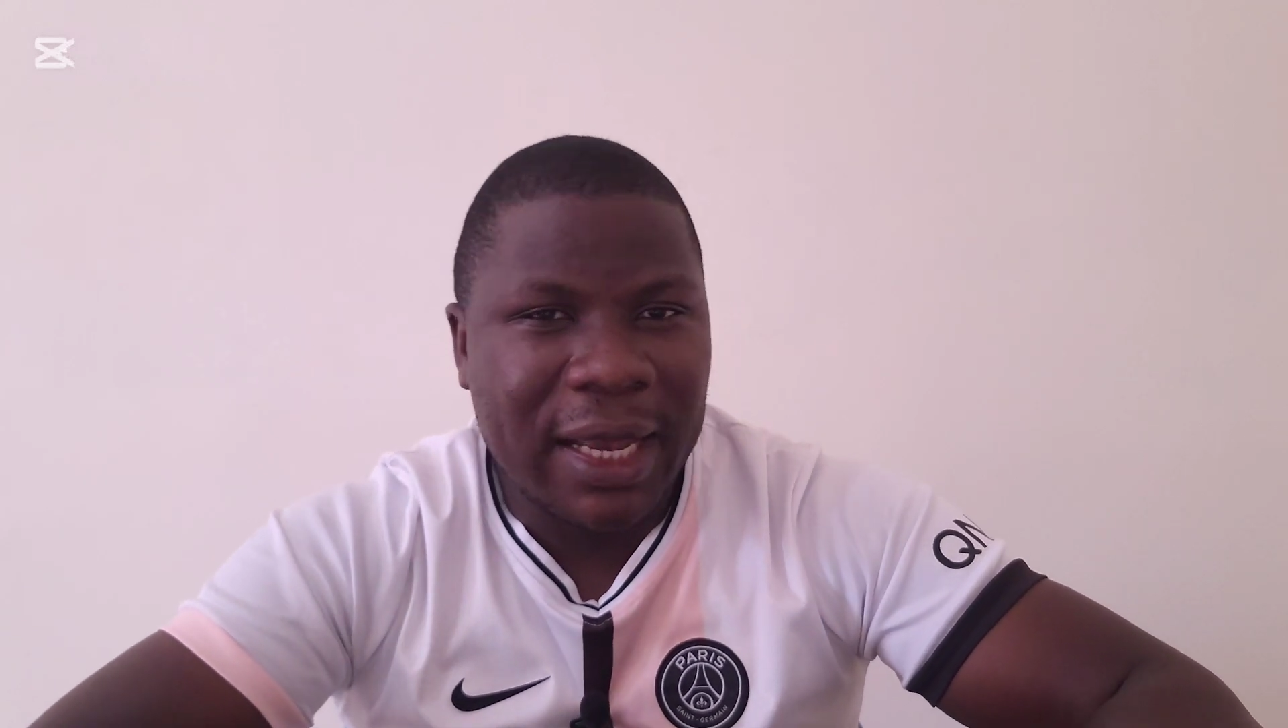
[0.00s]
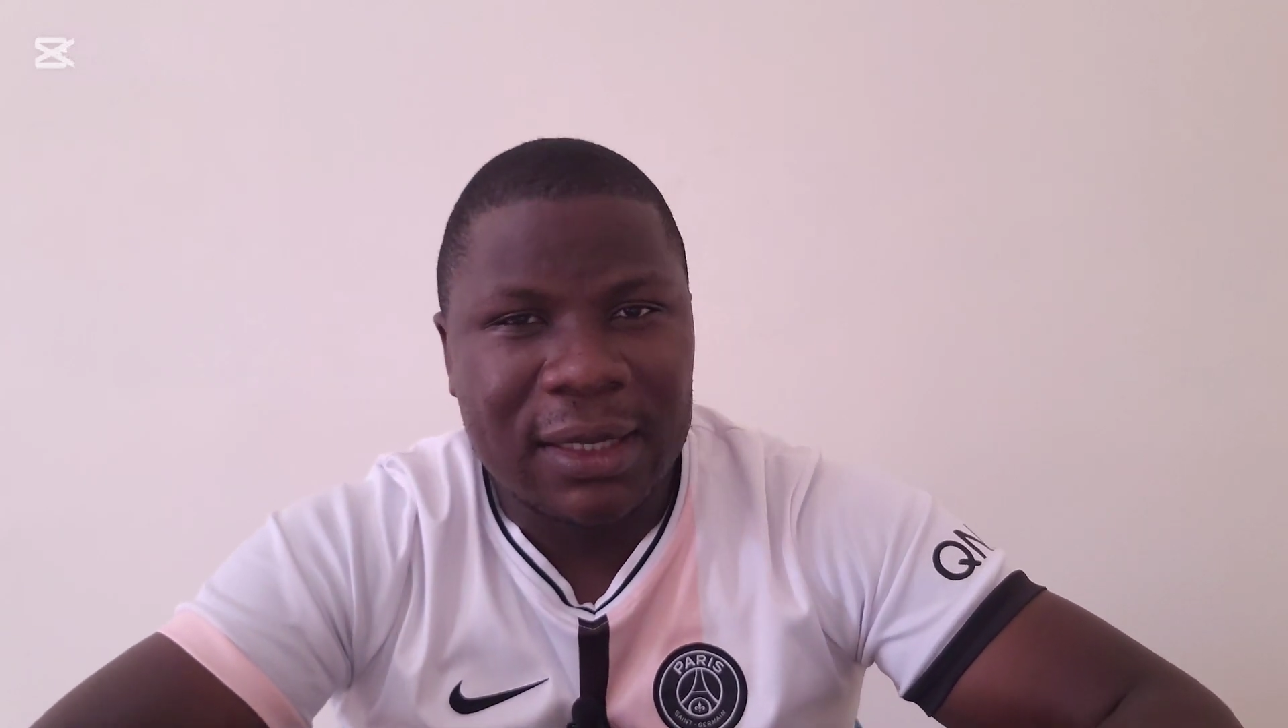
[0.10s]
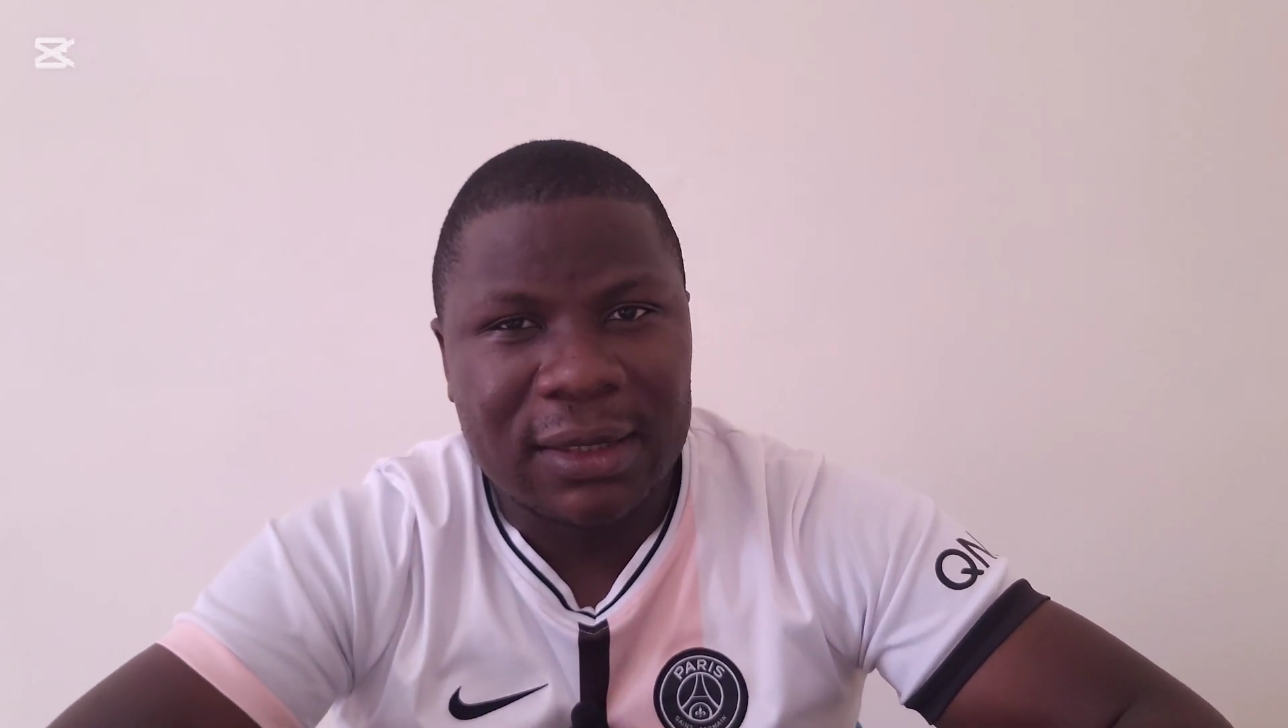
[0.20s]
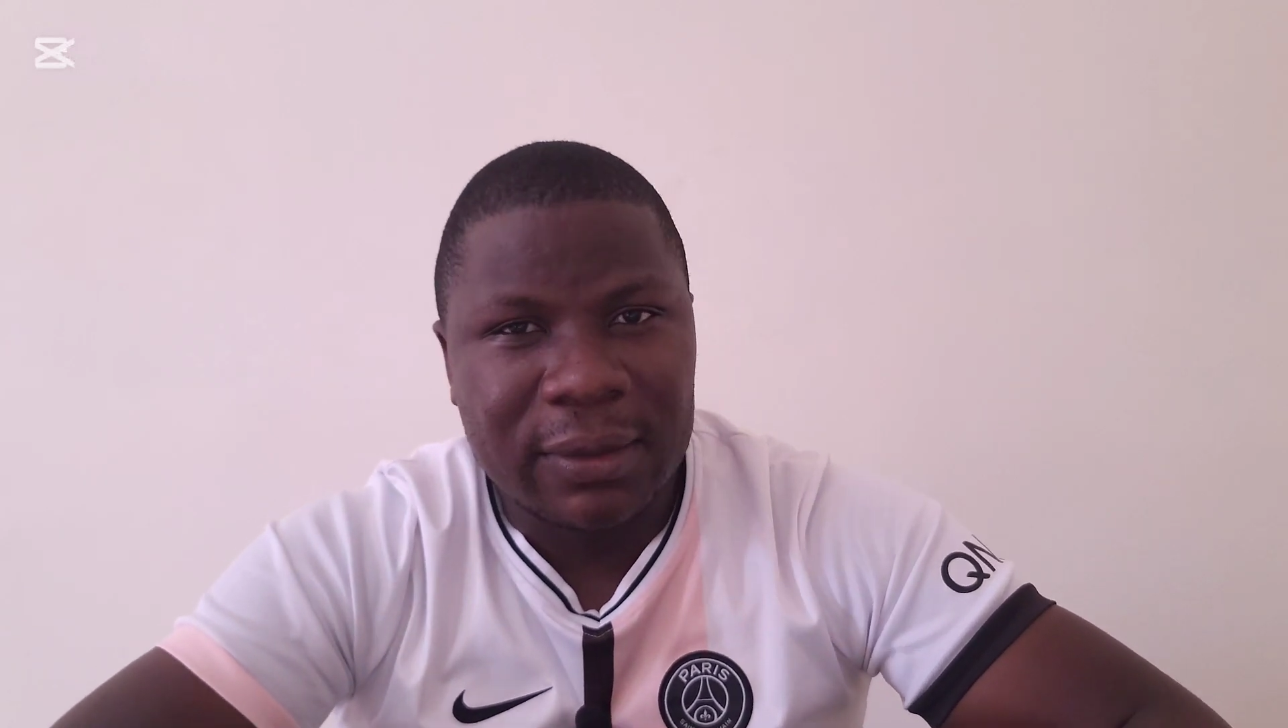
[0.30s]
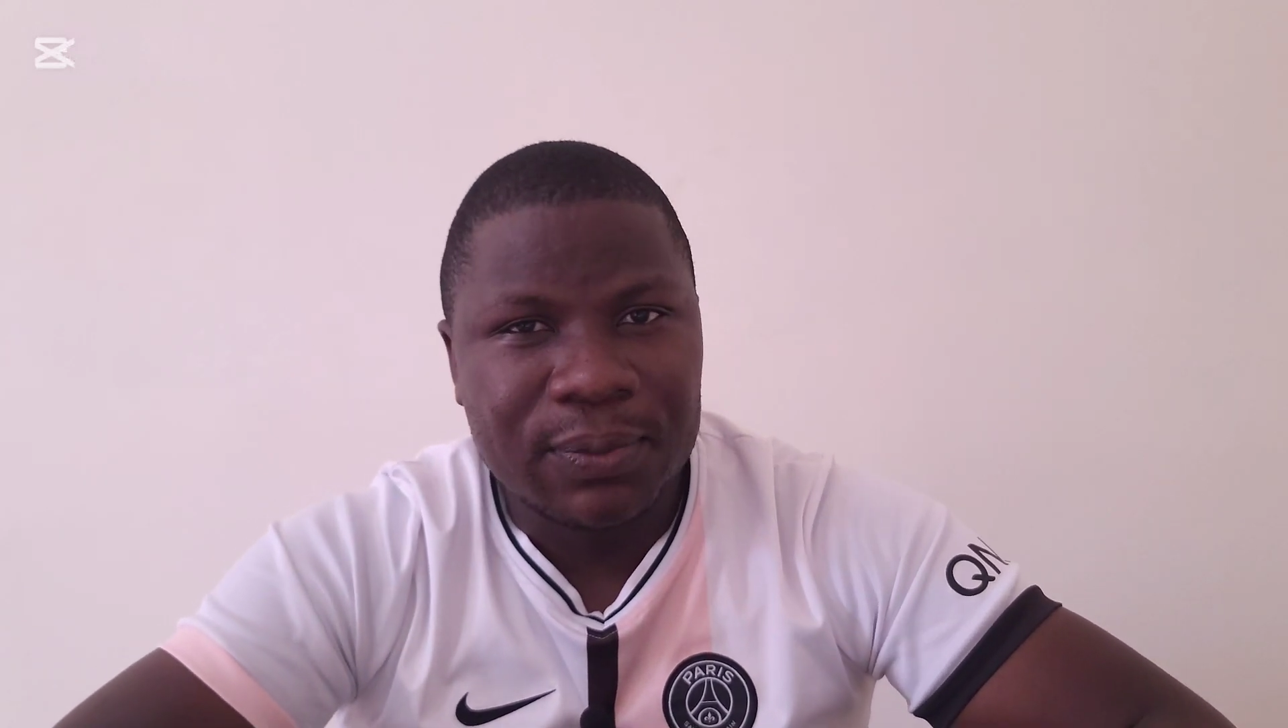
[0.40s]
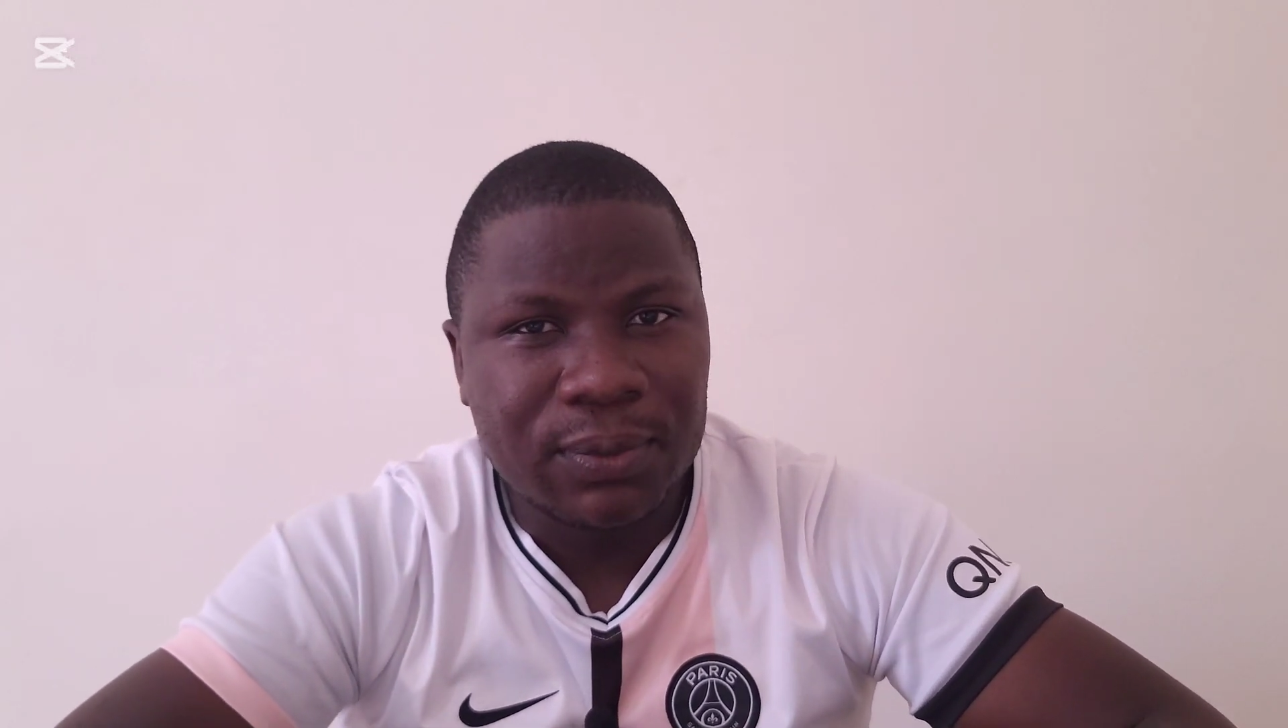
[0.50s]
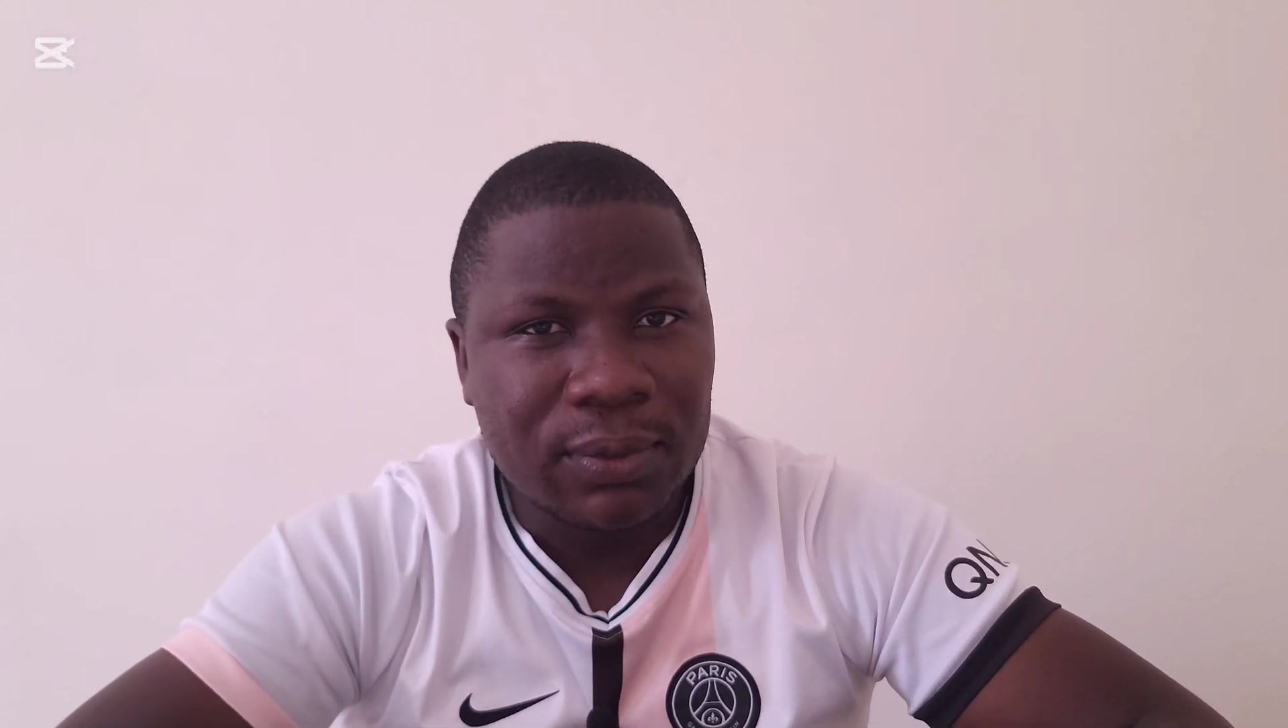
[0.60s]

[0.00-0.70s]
ends.